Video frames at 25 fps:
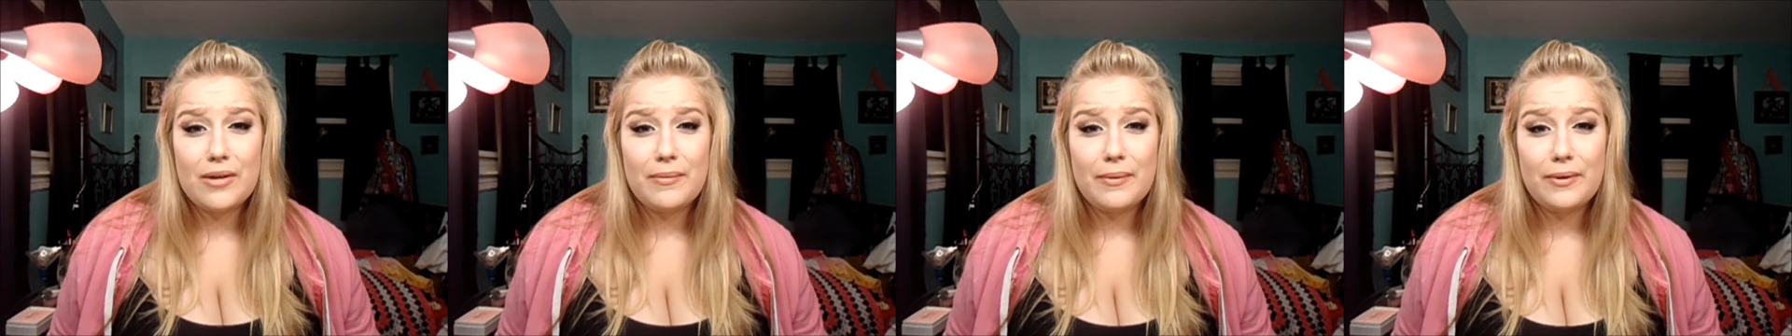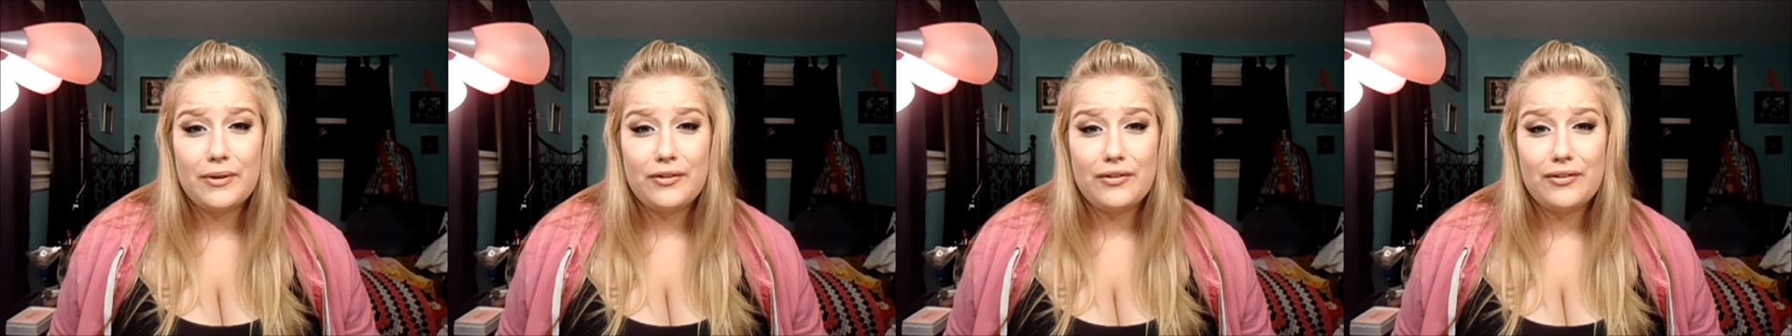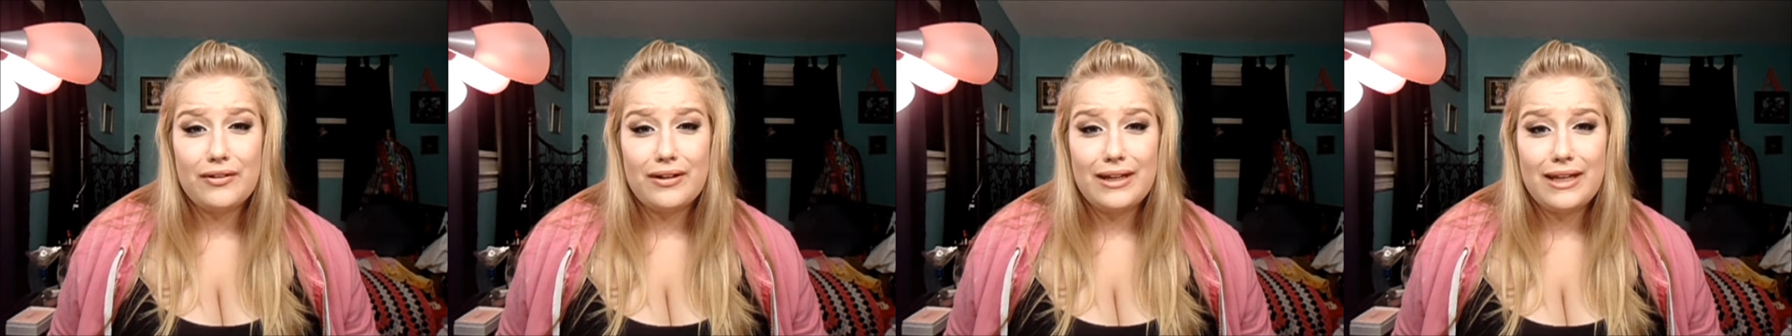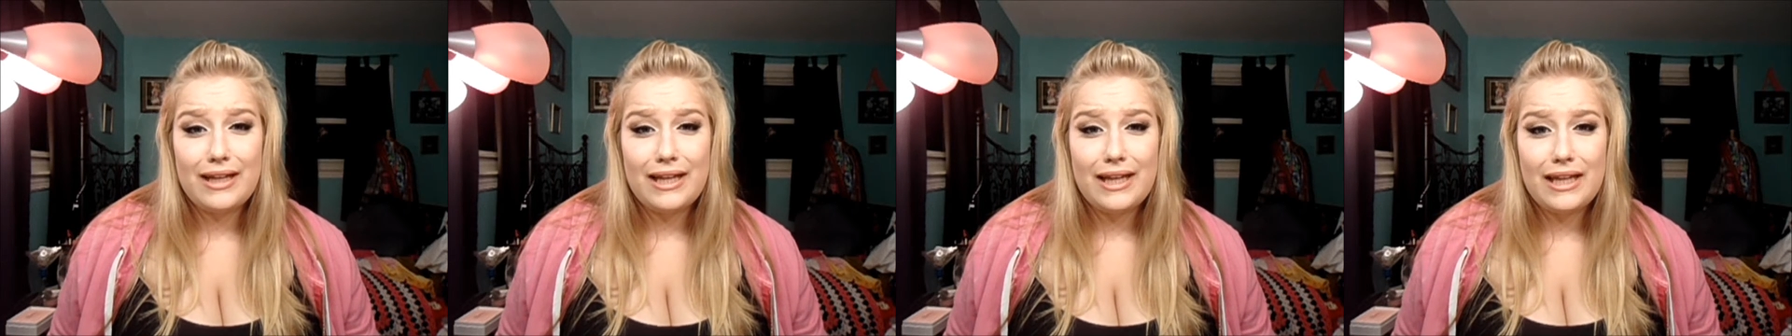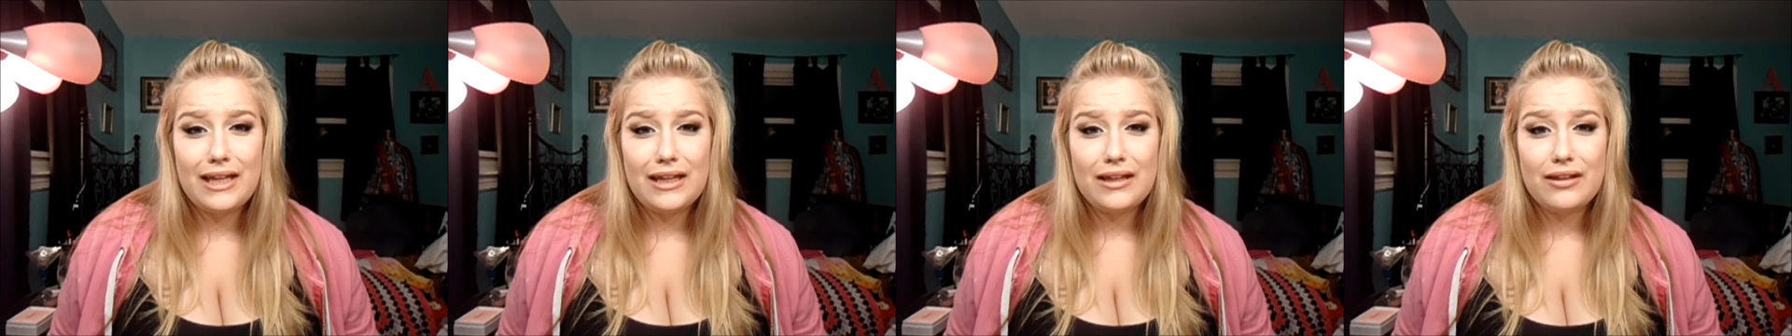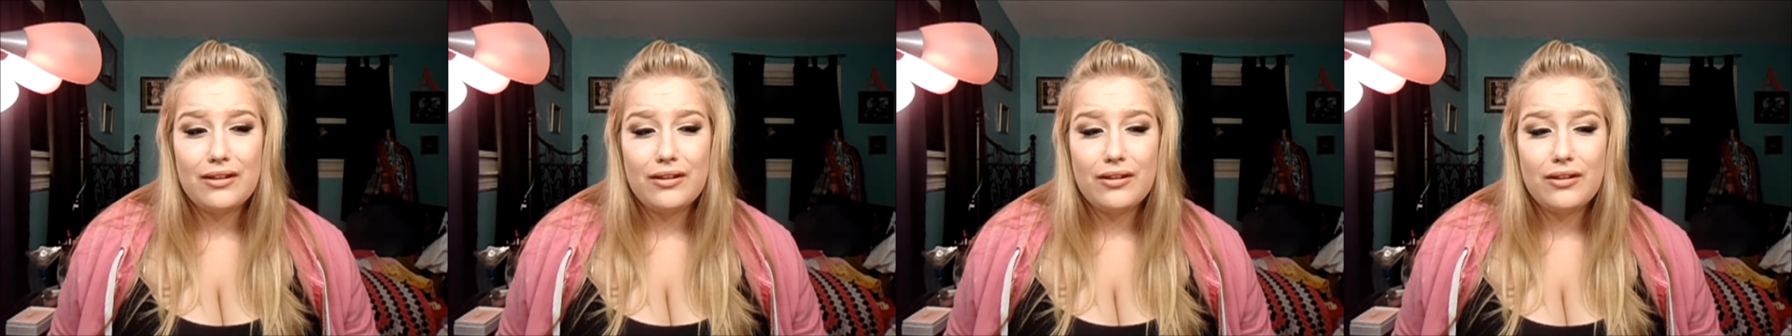
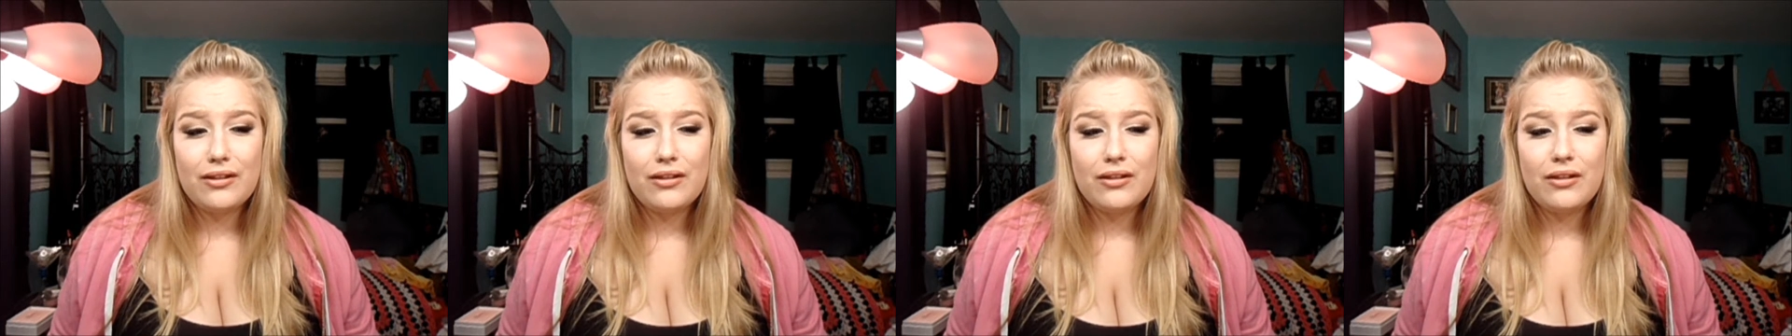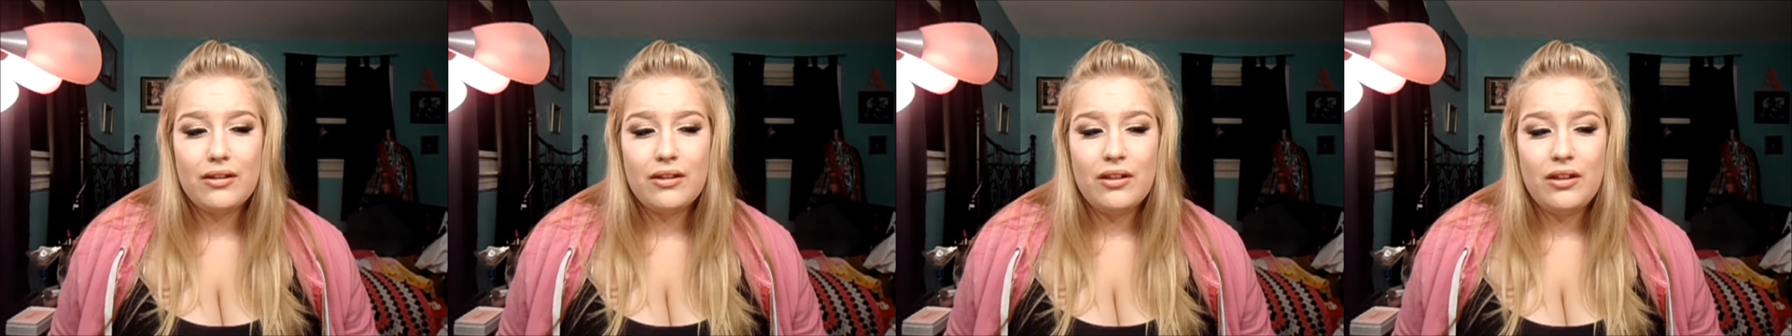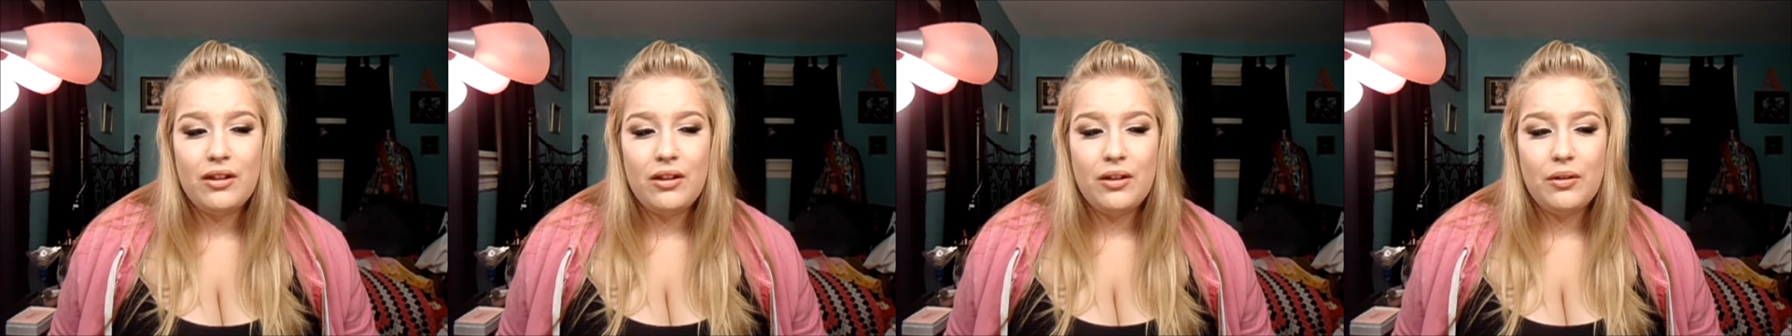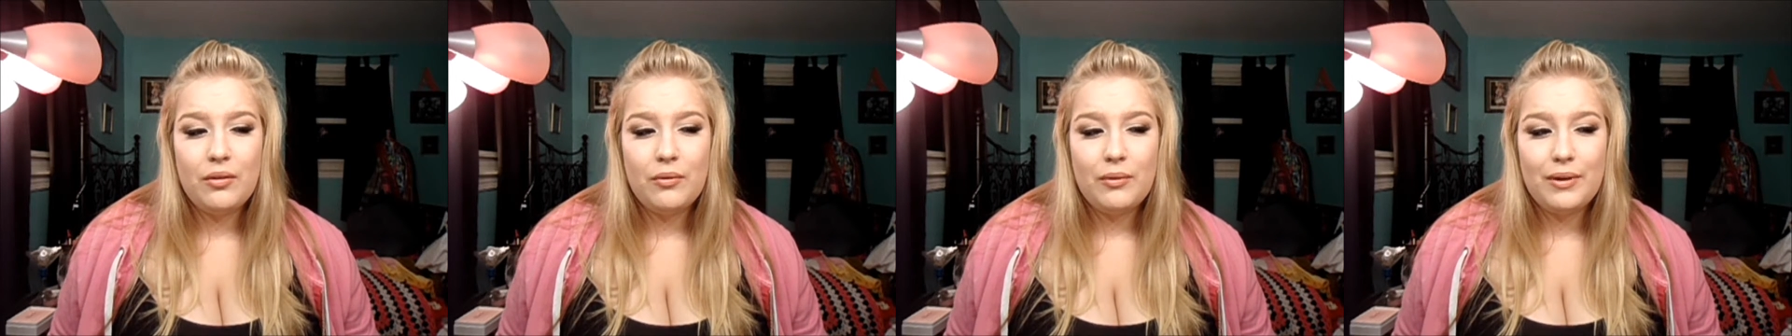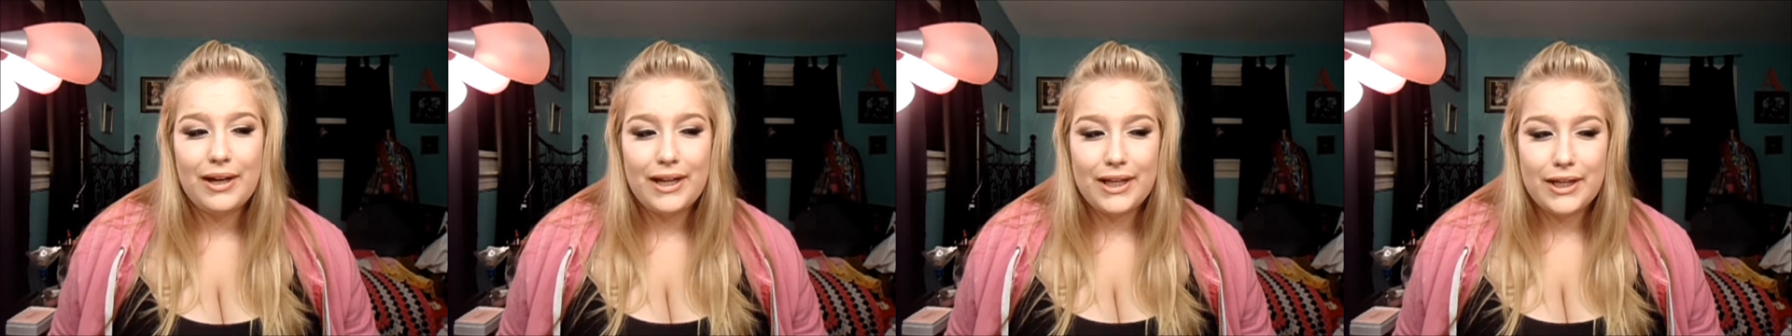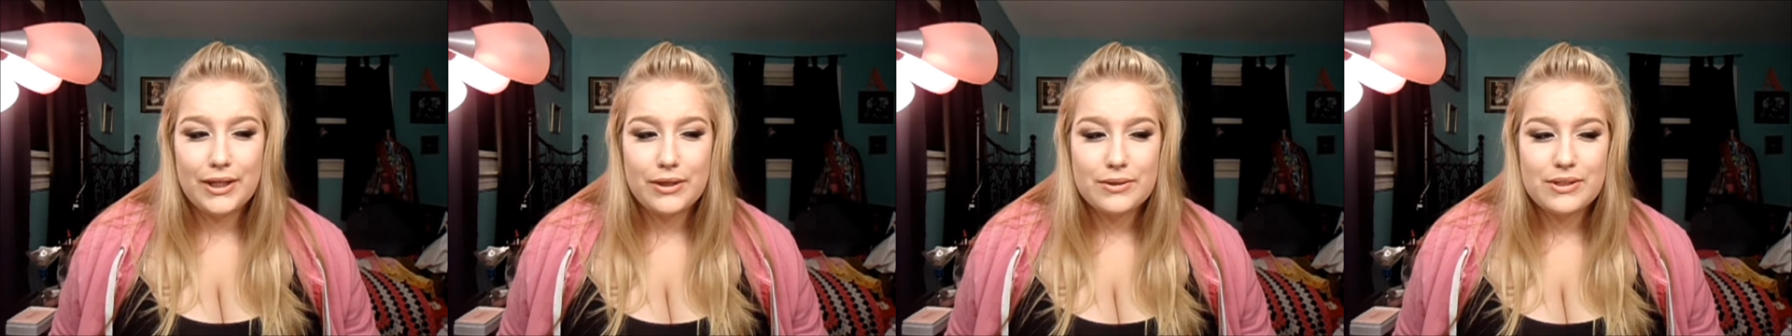underneath when
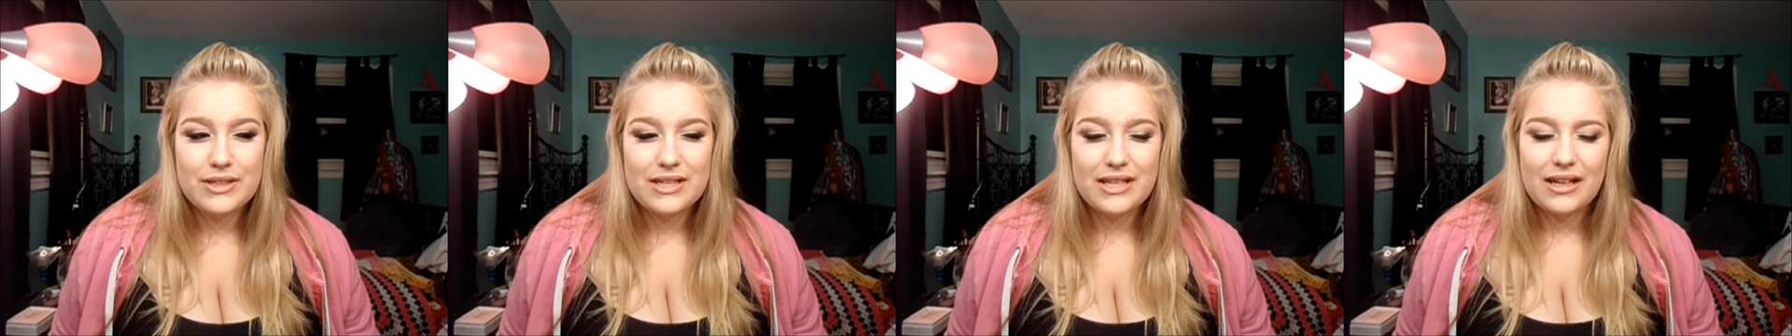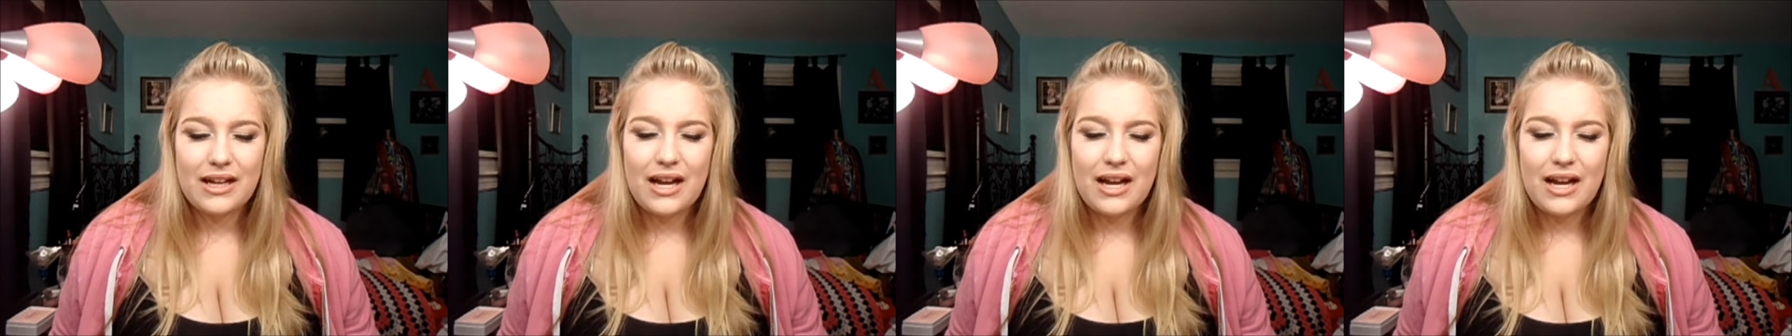I used it.